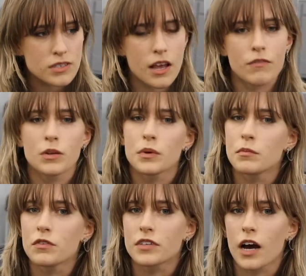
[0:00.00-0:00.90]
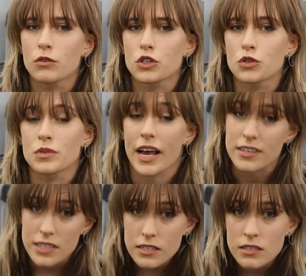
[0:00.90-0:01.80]
7, we moved down to
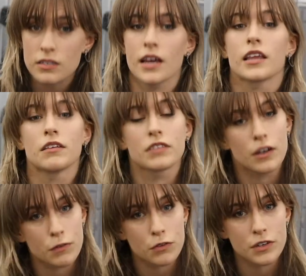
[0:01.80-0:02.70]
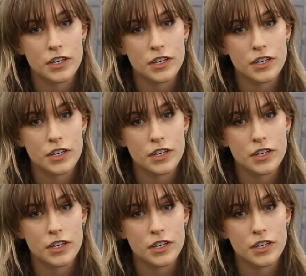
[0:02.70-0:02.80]
Texas, and I lived there for 3